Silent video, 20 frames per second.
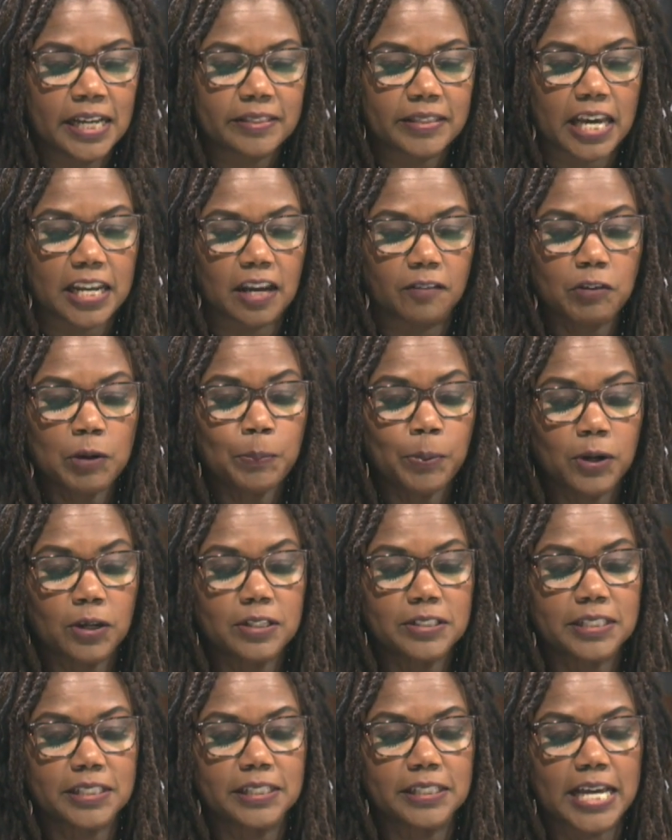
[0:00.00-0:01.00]
that every
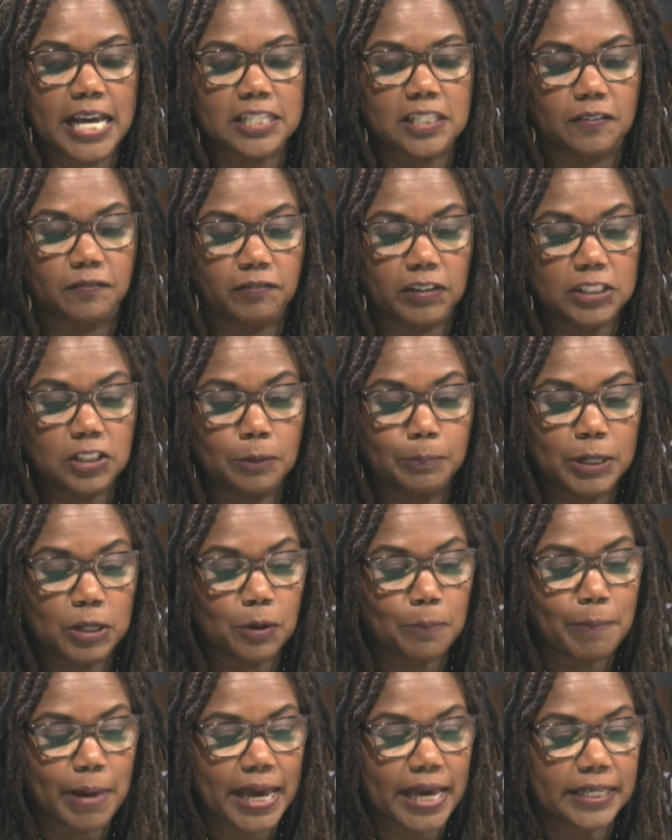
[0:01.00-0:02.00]
person has a
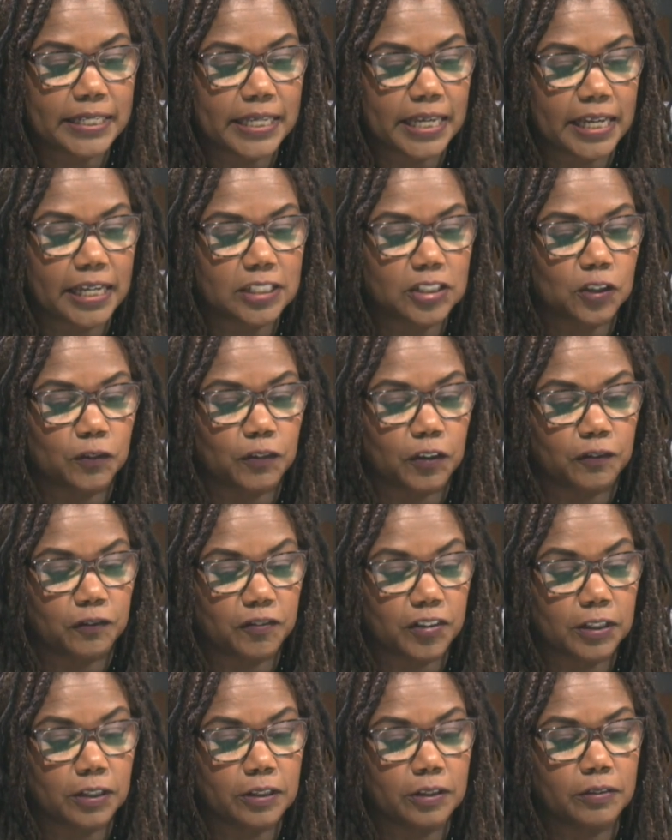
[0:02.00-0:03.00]
fundamental mandate to
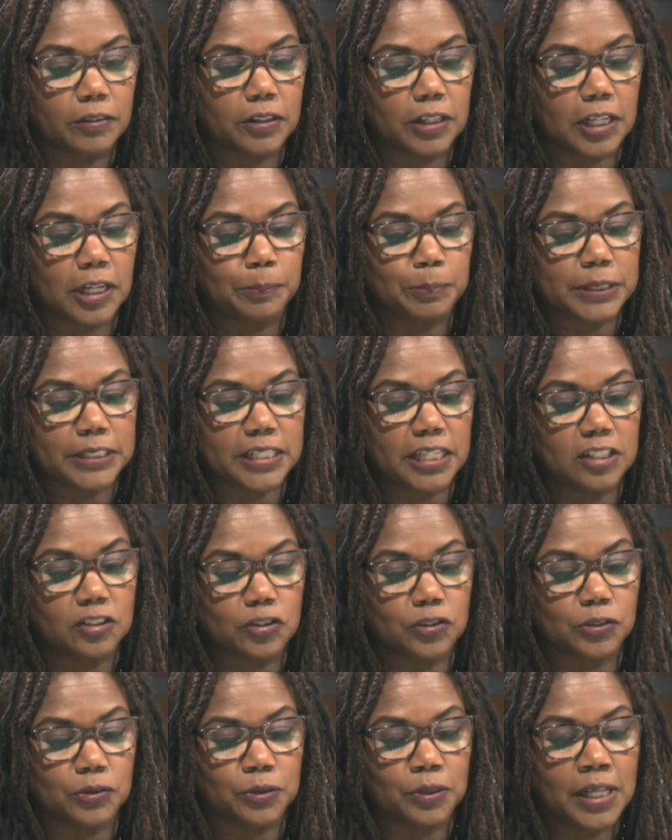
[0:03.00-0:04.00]
fulfill their
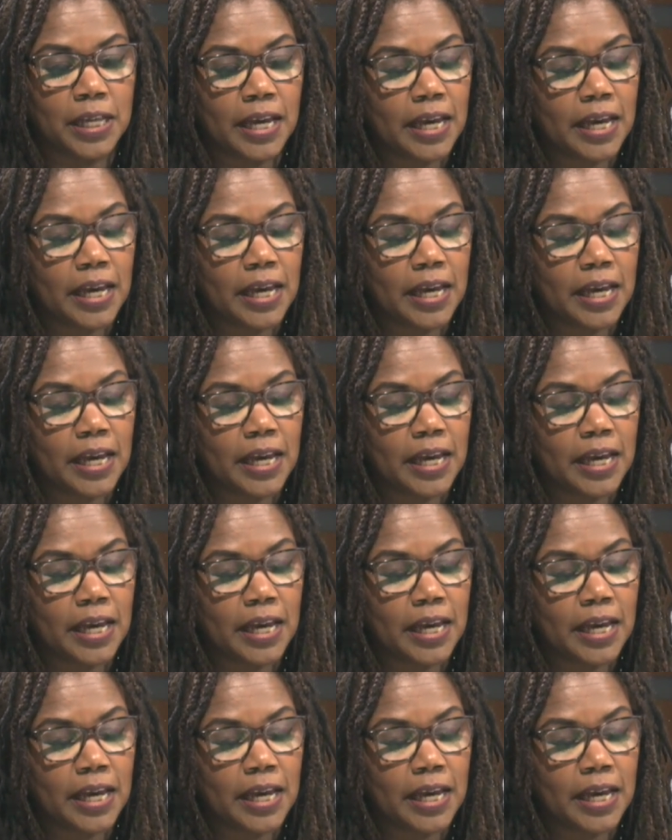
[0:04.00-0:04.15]
potential.